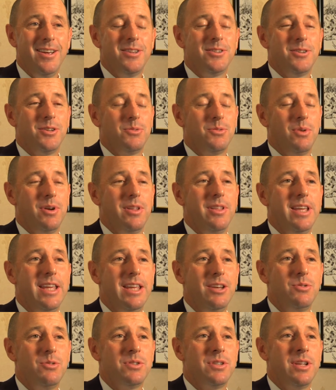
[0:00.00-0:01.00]
So it's one of the
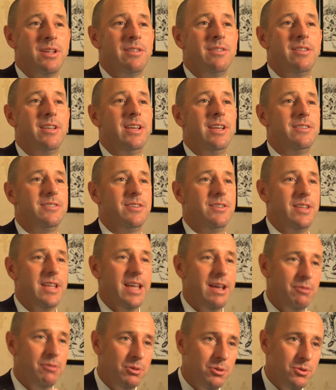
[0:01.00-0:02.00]
interesting things in
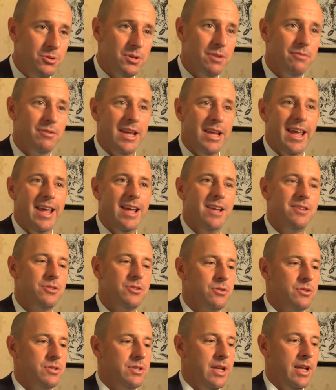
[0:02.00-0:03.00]
the evolution of
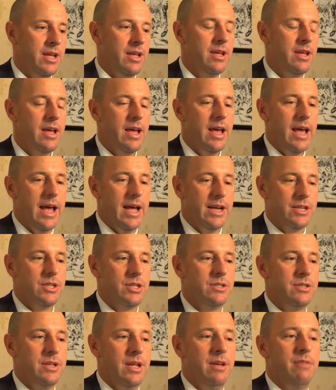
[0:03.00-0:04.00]
cancers. They
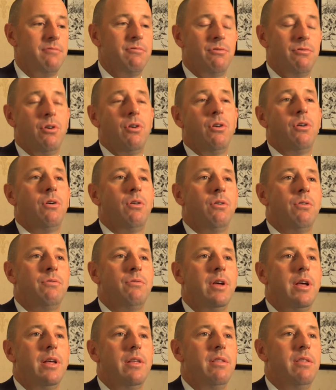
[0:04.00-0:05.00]
actually, as they evolve,
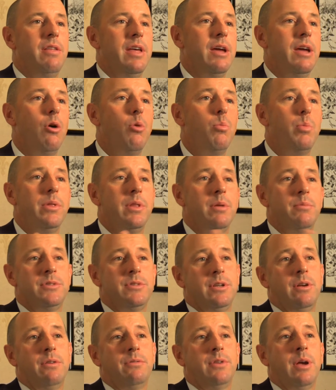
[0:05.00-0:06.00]
they open
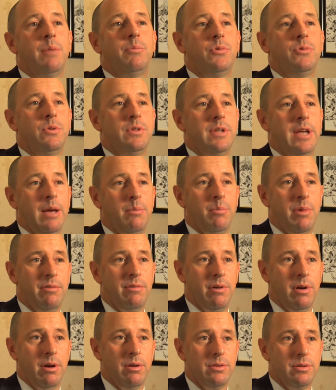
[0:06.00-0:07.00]
themselves up to attack by
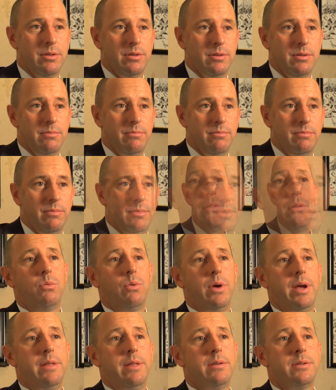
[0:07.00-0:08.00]
viruses. The
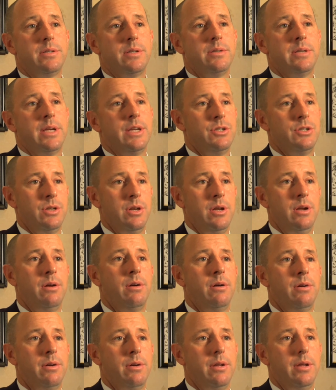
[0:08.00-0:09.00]
way this is
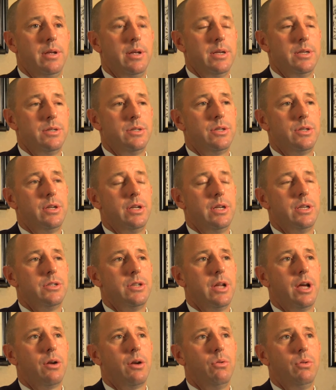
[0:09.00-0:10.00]
engineered is
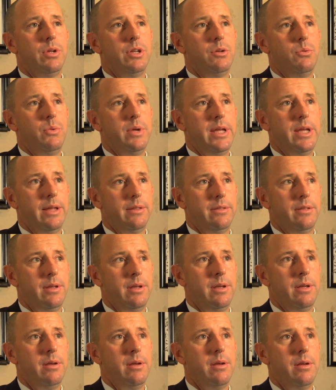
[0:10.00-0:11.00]
not only do we get
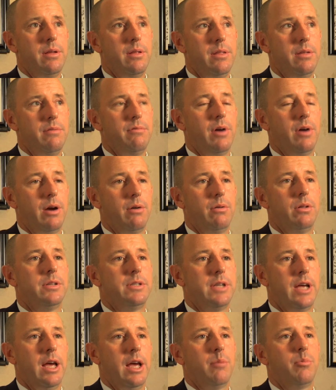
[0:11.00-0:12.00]
the viral
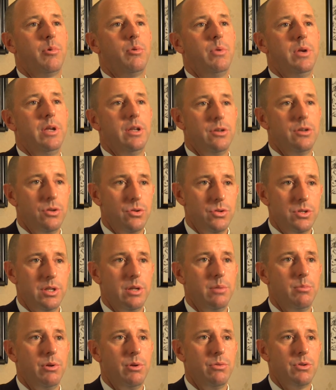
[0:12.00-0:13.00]
attack, but we induce the
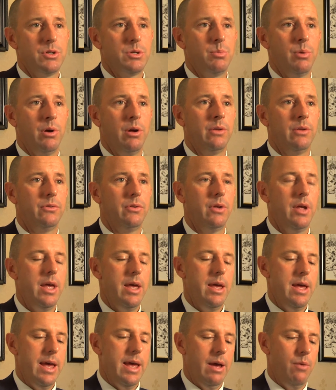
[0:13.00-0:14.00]
immune response,
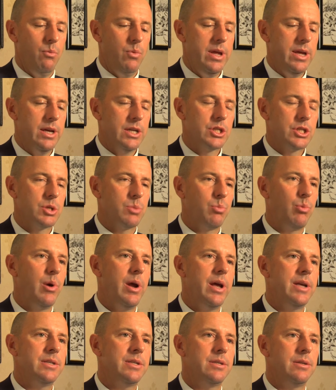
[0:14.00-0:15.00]
and we
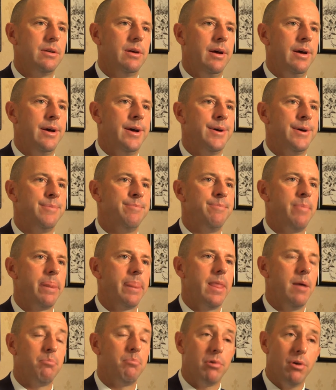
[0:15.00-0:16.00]
express a
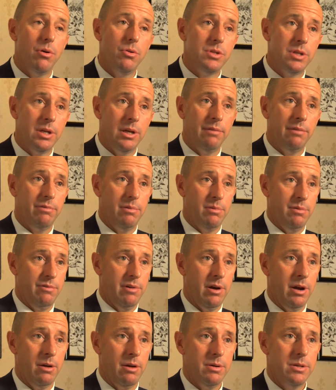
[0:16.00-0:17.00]
protein from the
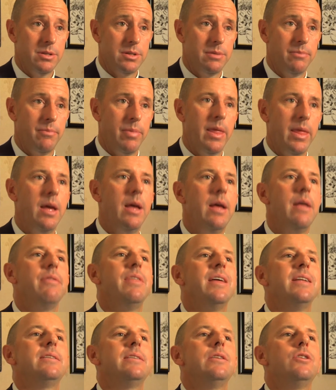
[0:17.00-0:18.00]
virus
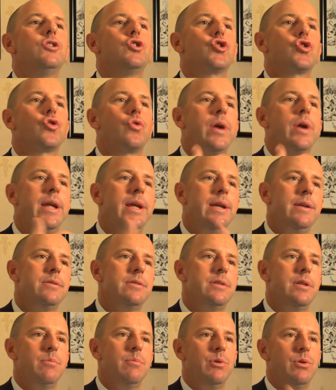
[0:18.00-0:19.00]
that trains
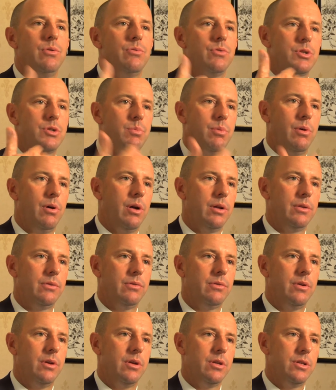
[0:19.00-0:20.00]
the immune
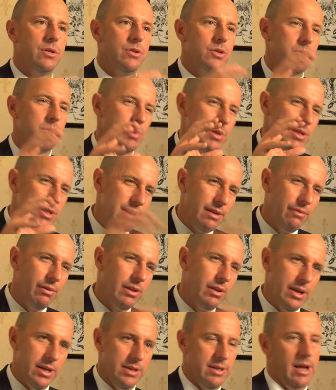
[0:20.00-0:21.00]
response to
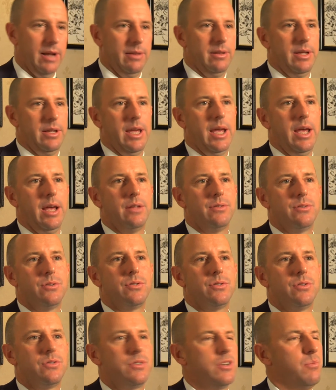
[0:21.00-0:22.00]
specifically attack the cancer.
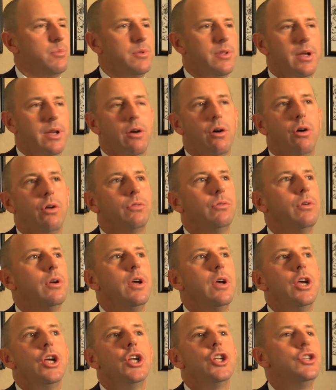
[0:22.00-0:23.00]
So something called
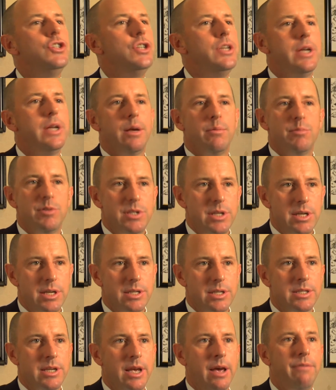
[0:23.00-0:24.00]

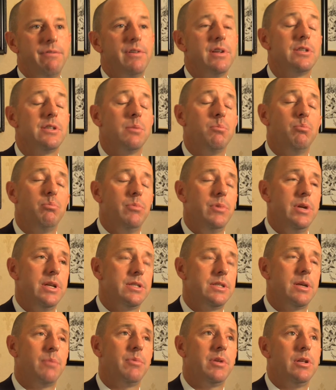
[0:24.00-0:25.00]
GM-CSF.
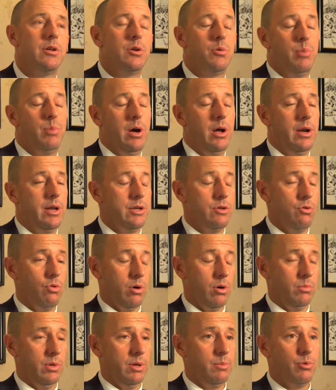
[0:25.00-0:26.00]
It's something that your body
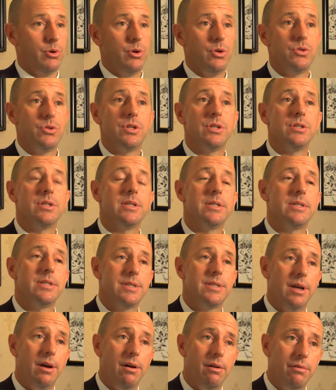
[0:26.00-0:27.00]
normally produces
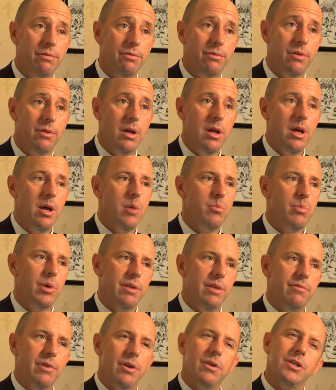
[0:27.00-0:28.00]
itself, but
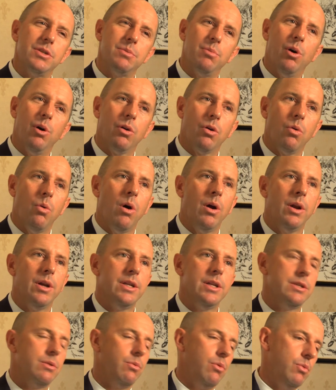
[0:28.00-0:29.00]
in very small
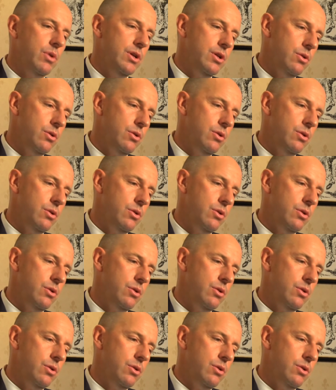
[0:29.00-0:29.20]
quantities. And what we